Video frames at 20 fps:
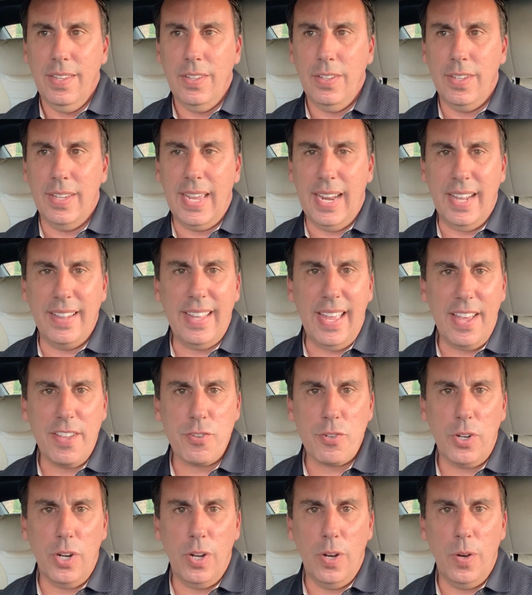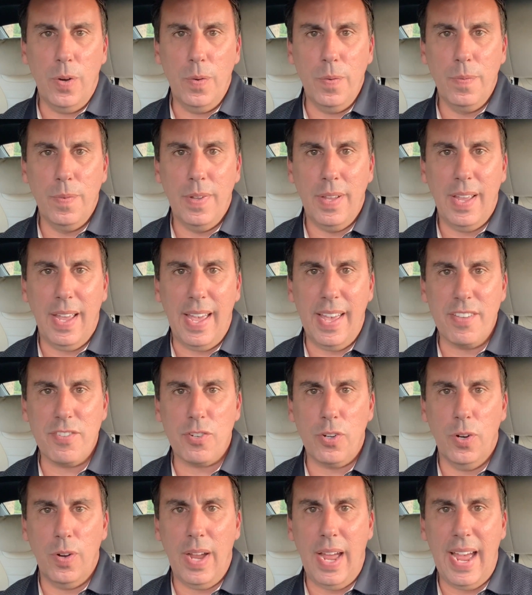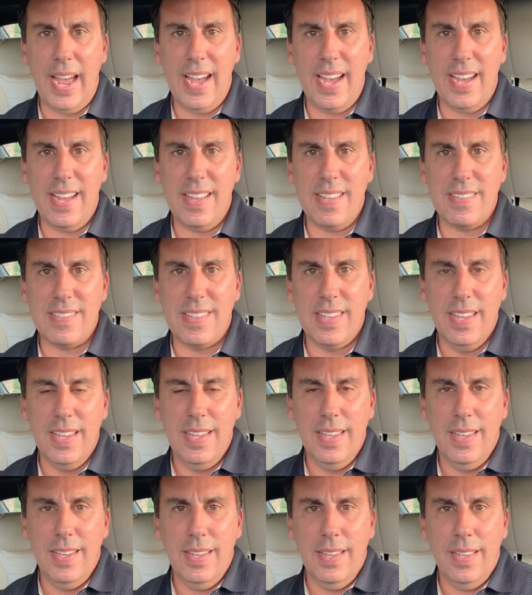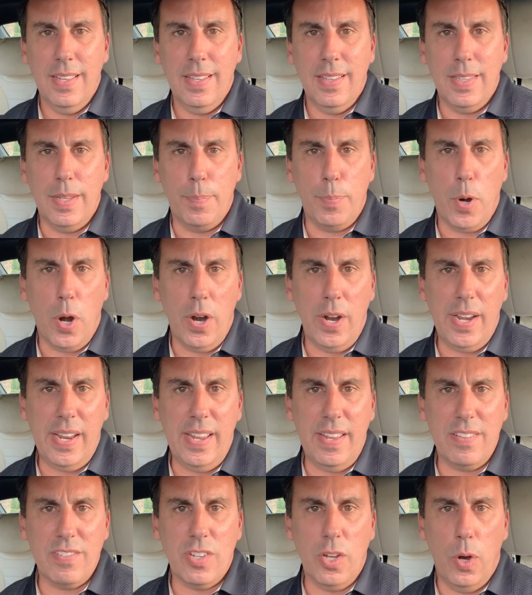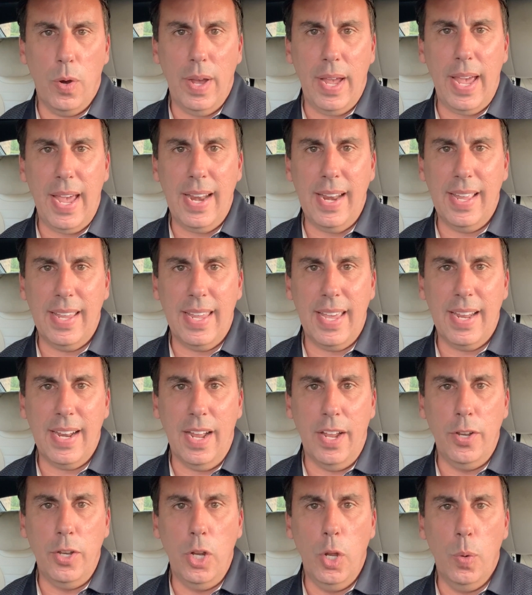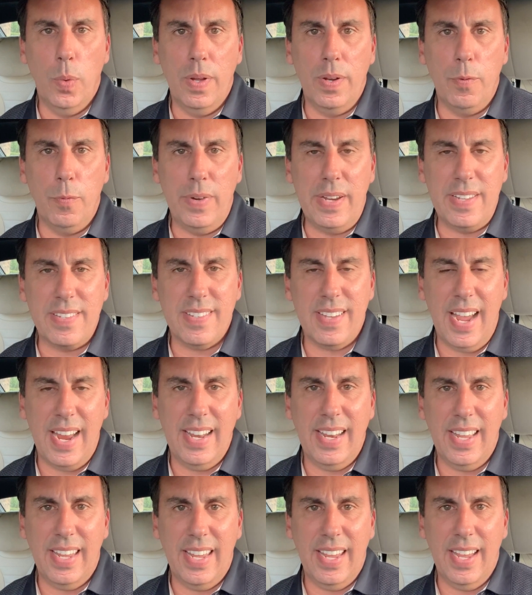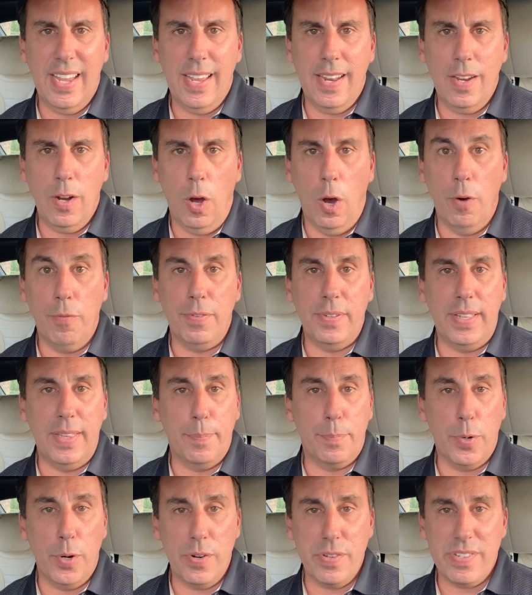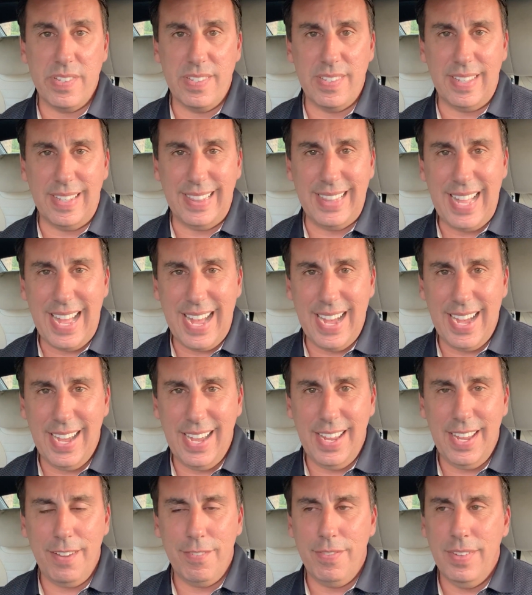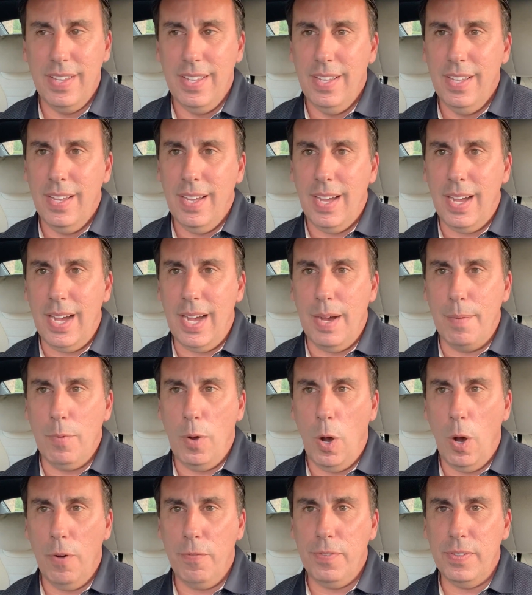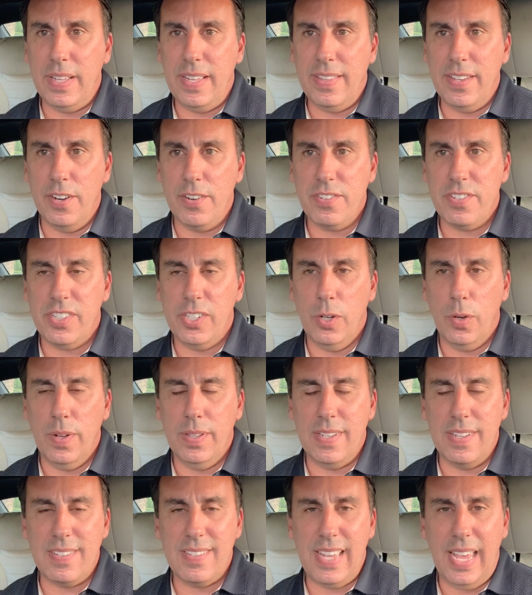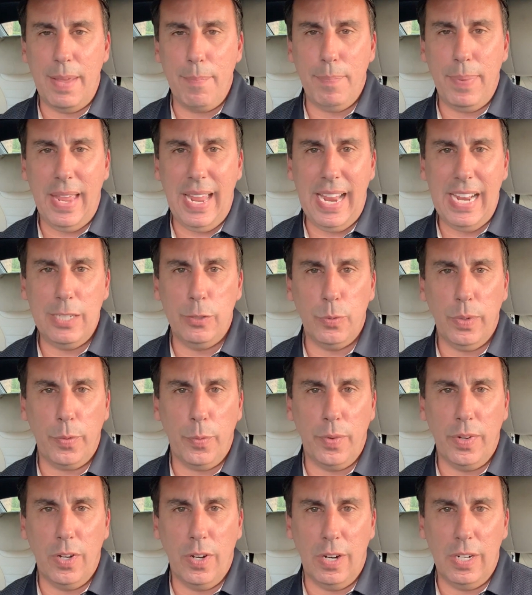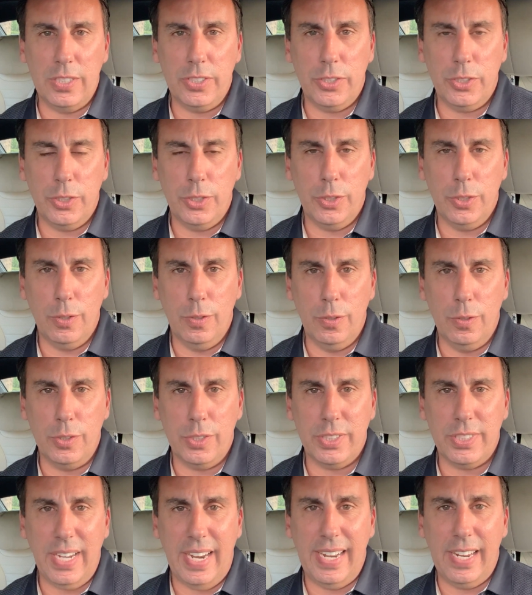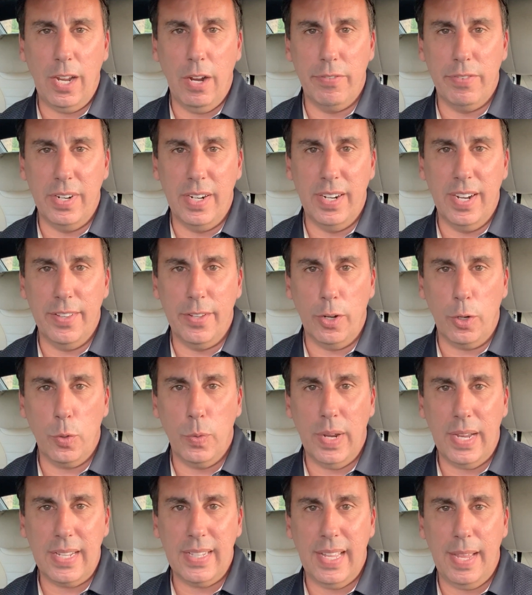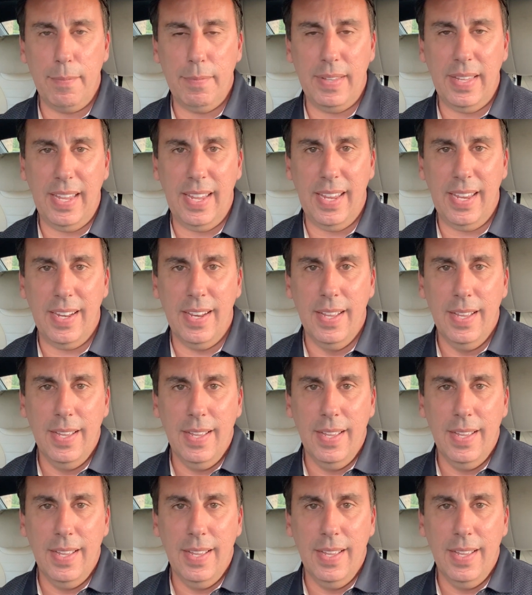you get into escrow. Escrow has the parties go ahead and get a new one re-signed again. Hopefully the person's alive. Hopefully they're still on the same page with regards to signing over another quitclaim deed